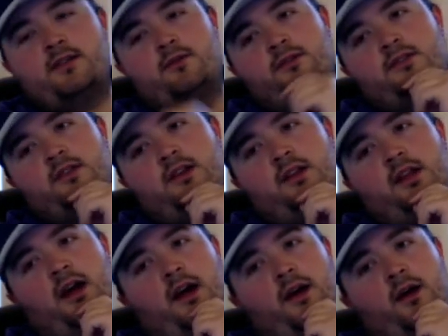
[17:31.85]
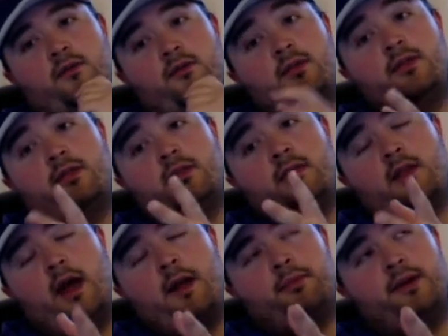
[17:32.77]

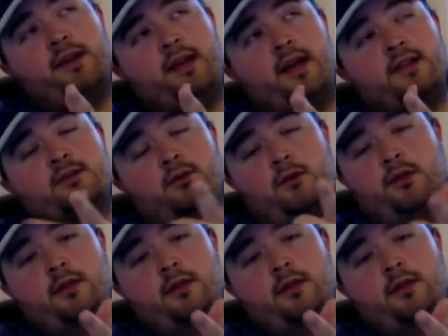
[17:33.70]
I played against